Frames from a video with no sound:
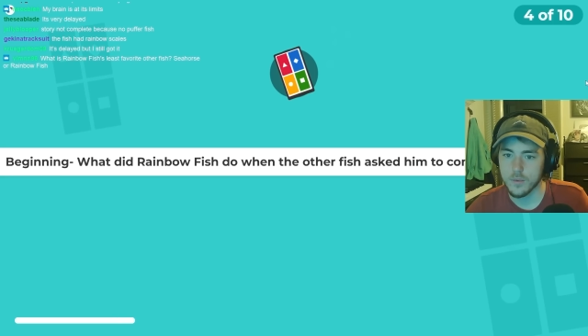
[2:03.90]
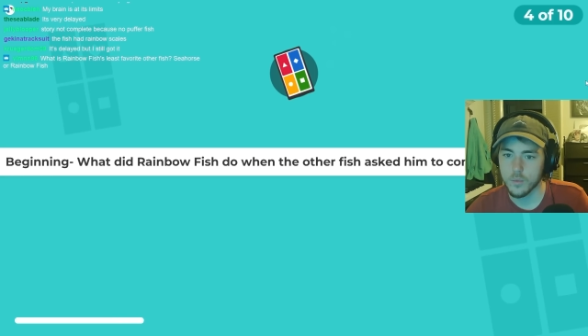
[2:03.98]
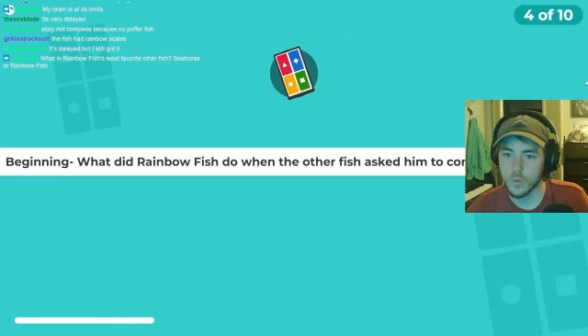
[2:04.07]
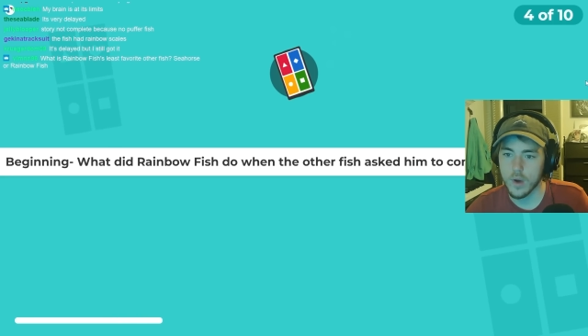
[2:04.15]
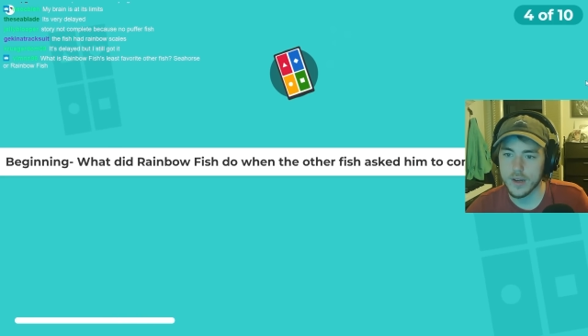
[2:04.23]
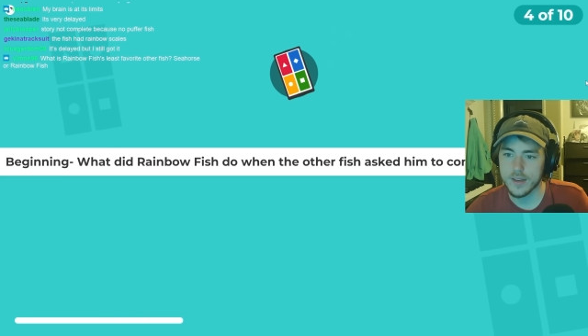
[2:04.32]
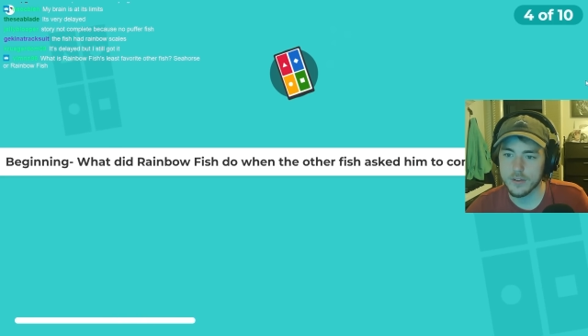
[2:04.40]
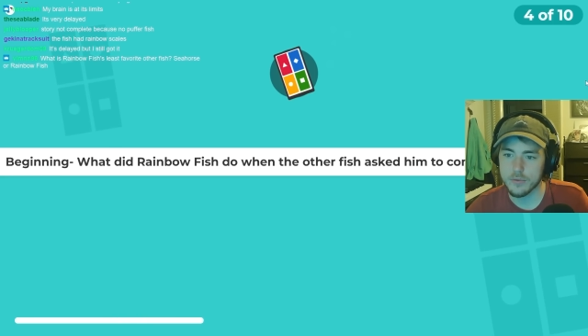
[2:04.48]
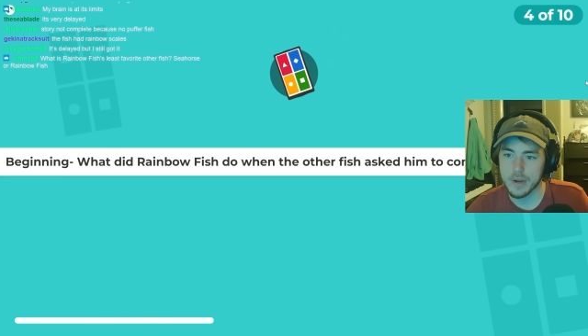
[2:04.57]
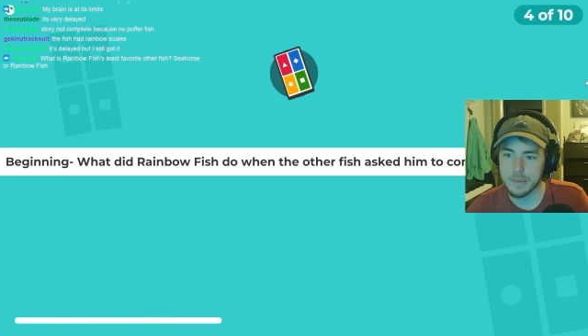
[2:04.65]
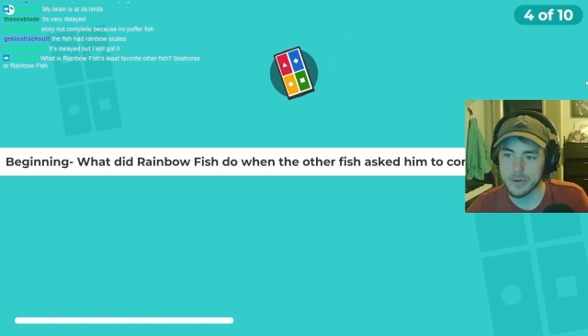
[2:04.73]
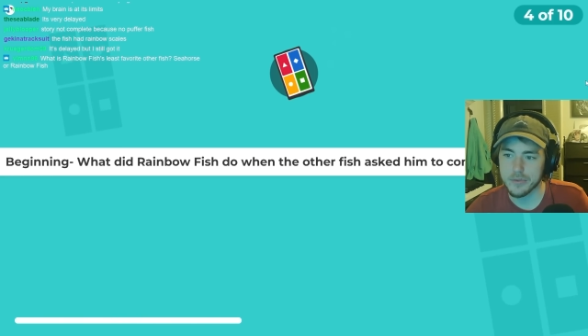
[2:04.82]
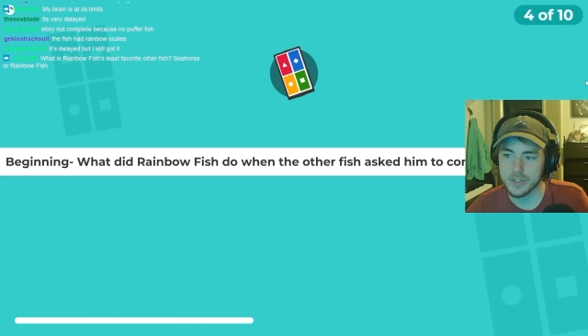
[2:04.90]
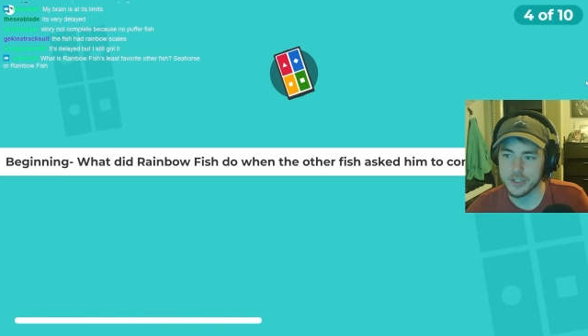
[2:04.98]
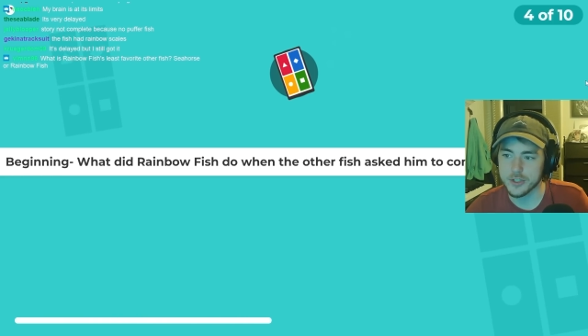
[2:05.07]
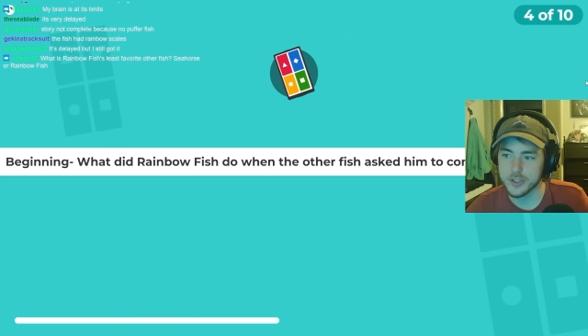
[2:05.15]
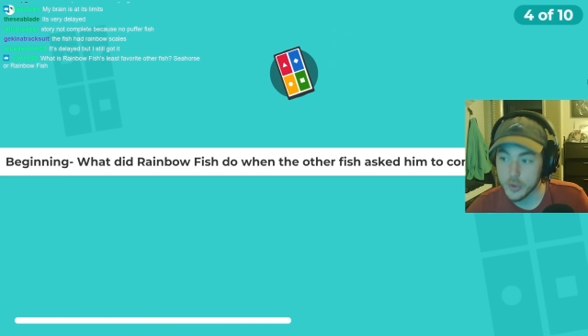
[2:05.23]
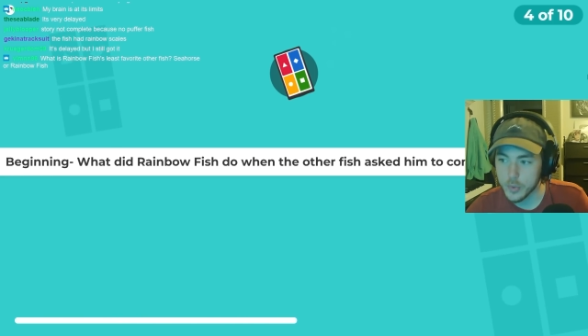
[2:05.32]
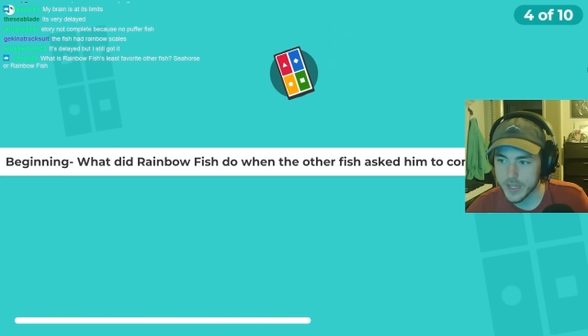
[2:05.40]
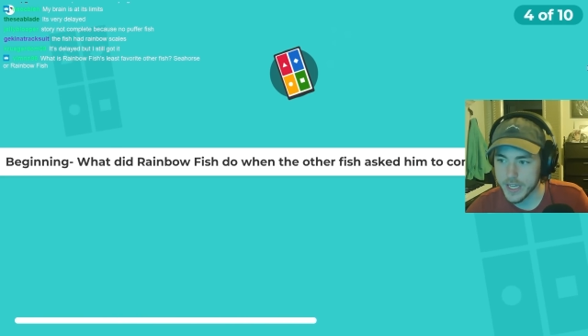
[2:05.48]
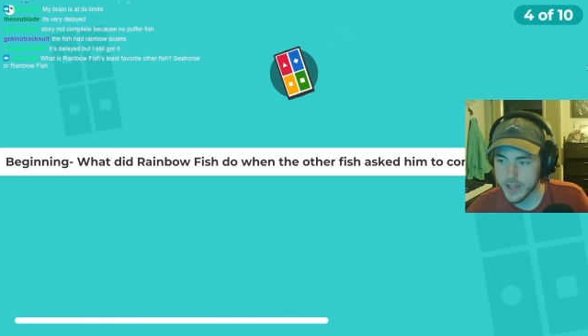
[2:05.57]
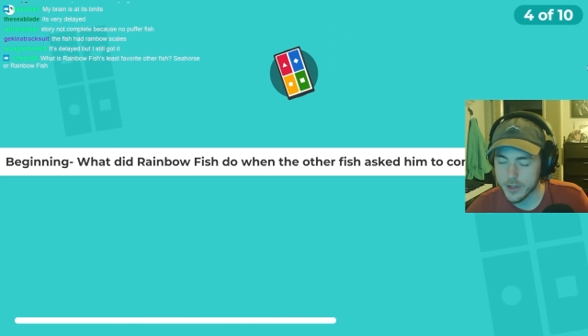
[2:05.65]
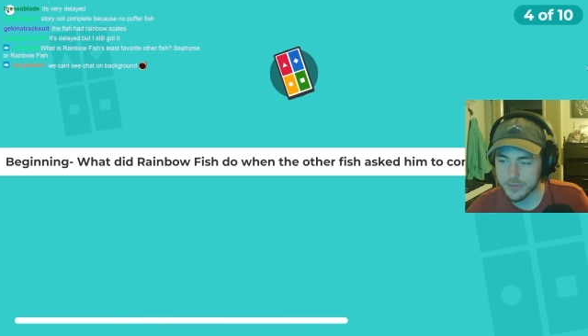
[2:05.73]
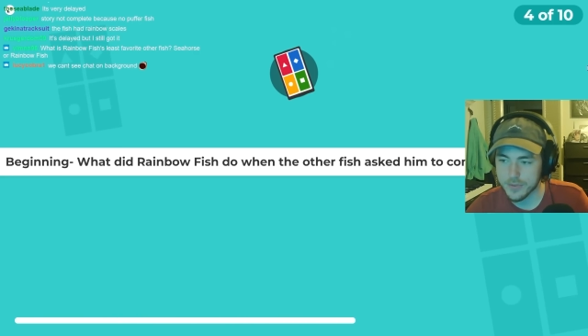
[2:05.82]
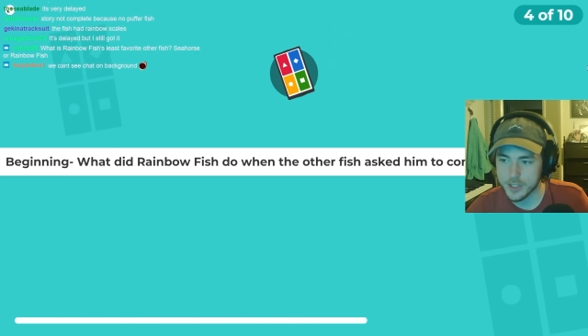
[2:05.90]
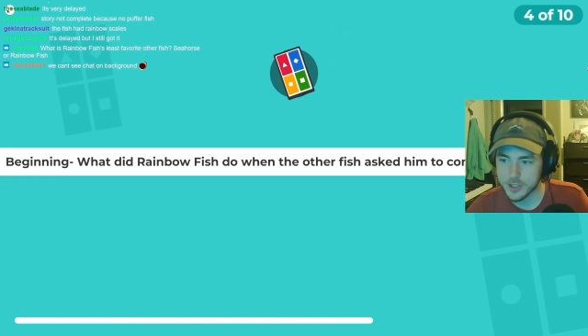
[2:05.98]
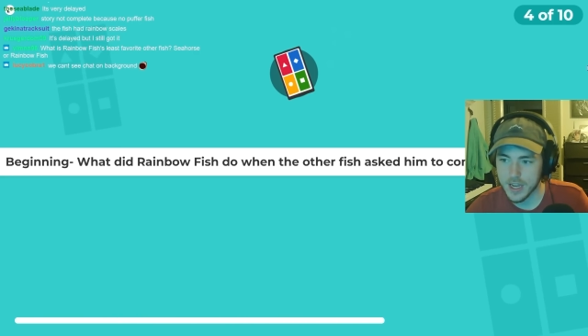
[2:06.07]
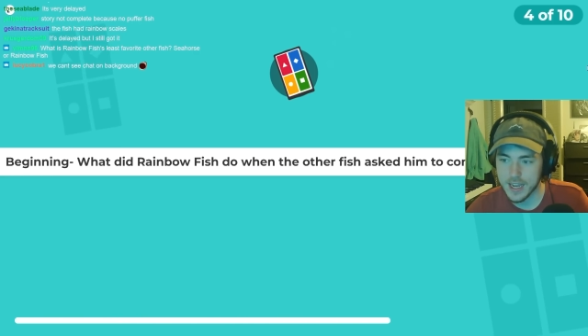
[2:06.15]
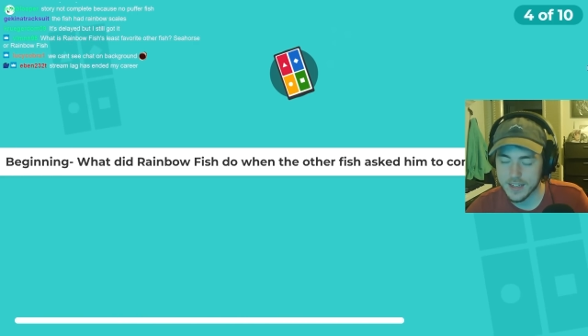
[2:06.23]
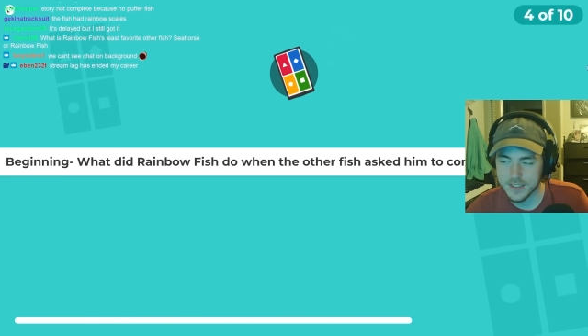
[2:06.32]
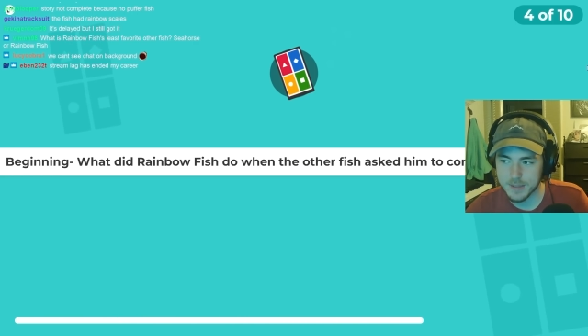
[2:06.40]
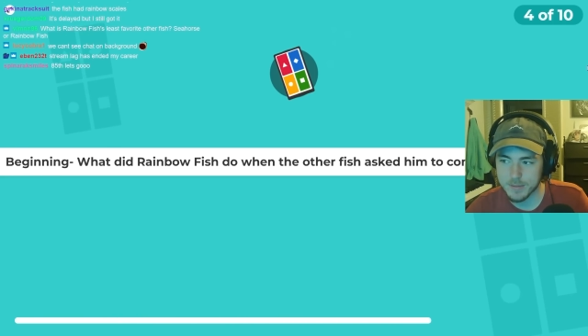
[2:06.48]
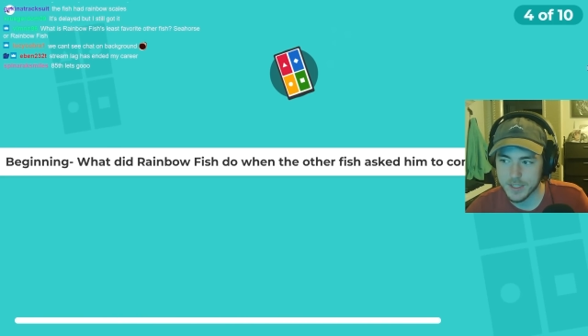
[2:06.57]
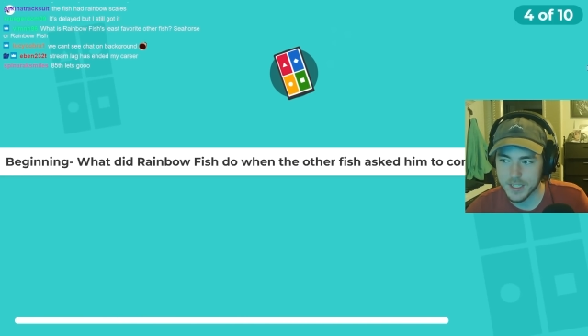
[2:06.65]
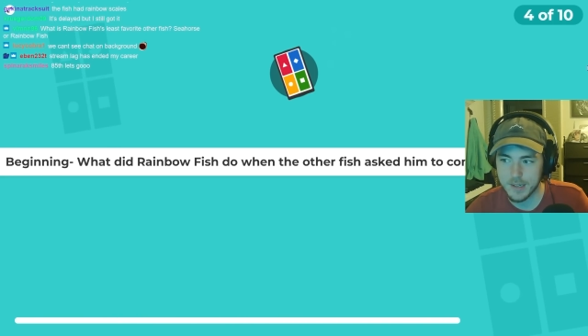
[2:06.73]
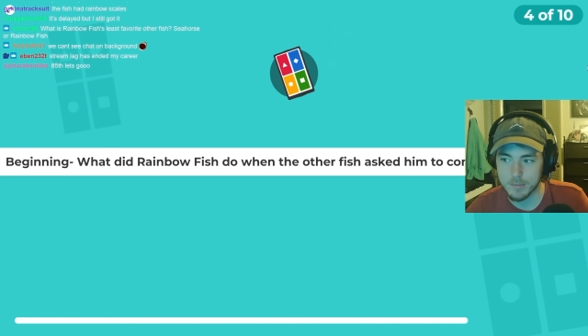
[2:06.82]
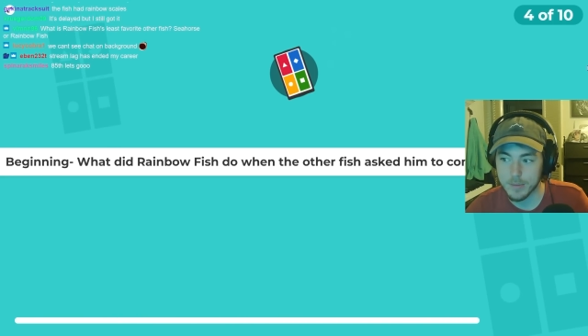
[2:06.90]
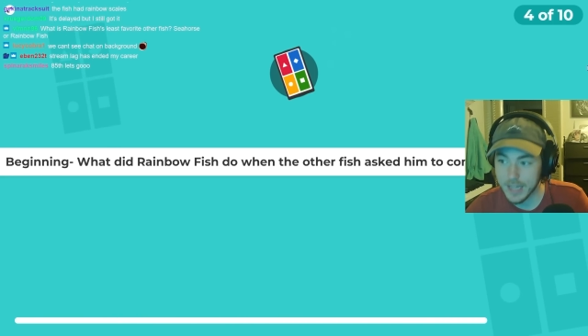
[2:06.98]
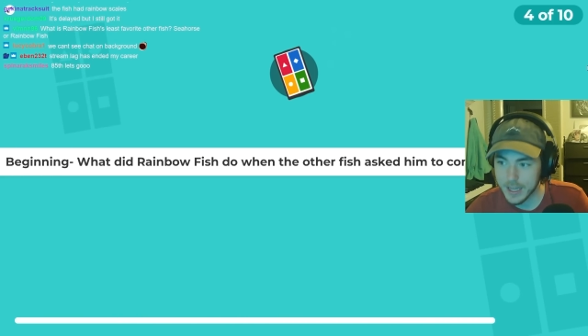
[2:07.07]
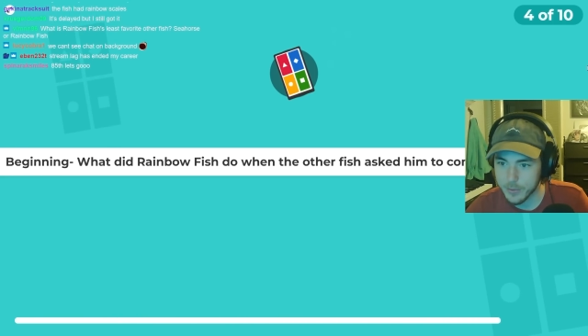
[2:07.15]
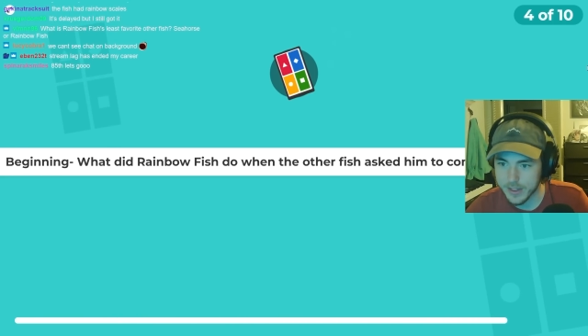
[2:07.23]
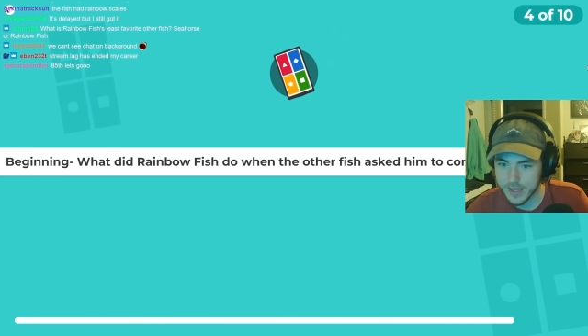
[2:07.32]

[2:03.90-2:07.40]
What did Rainbow Fish do when the other fish asked him to come play with